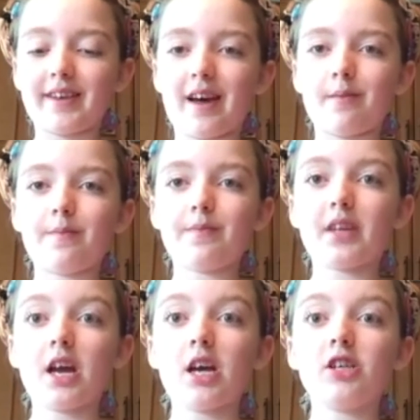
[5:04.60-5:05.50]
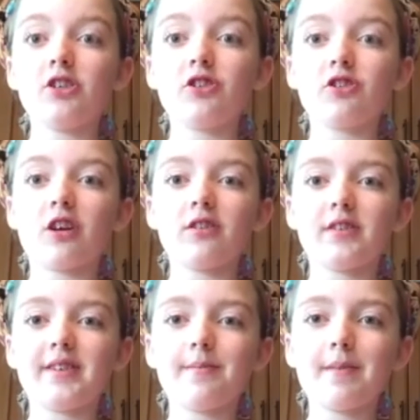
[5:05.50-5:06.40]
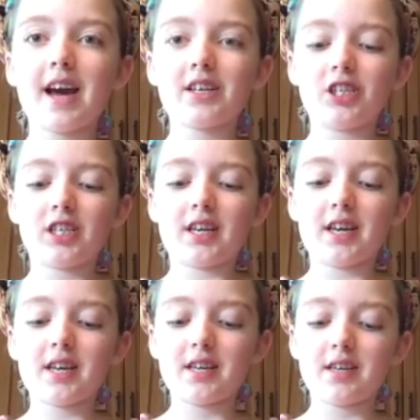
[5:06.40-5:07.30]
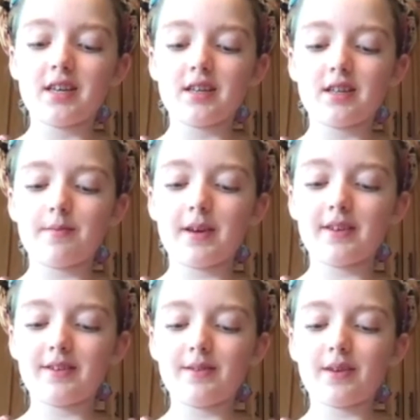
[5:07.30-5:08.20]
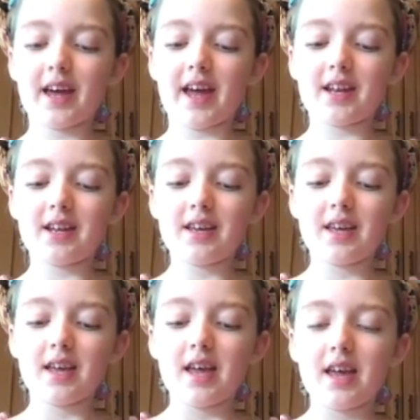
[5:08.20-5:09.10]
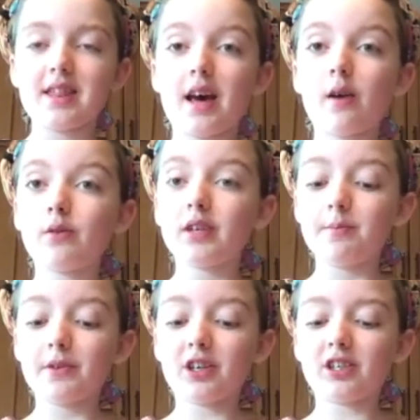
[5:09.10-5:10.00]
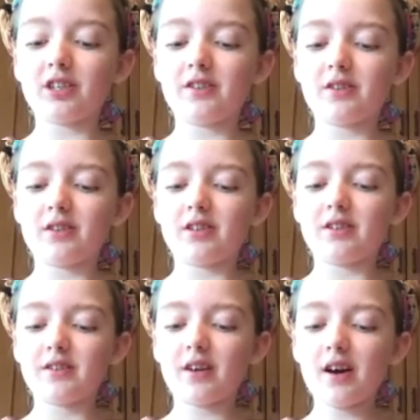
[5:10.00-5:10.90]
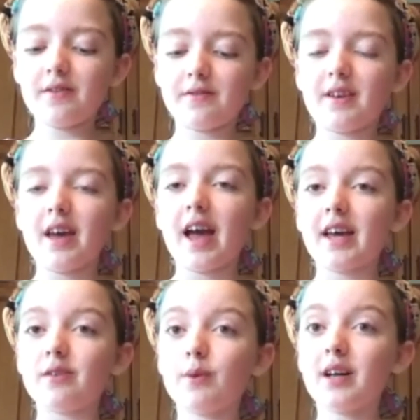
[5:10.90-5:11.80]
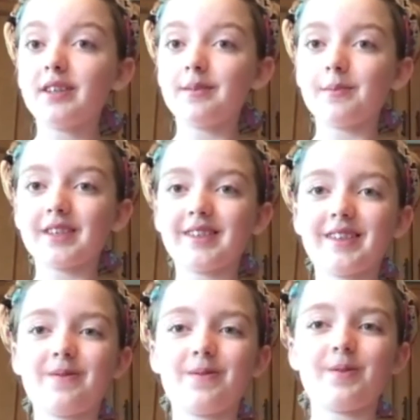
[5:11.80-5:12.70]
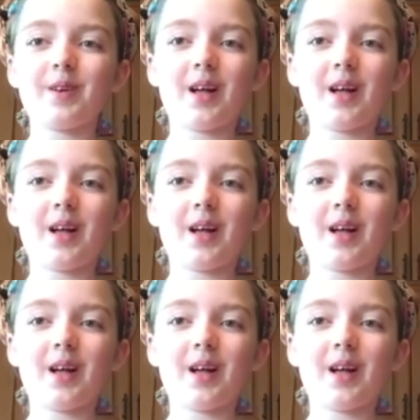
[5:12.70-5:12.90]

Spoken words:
down. Start smashing it the best you can. That will keep your curds good and soft, as well as mix in the food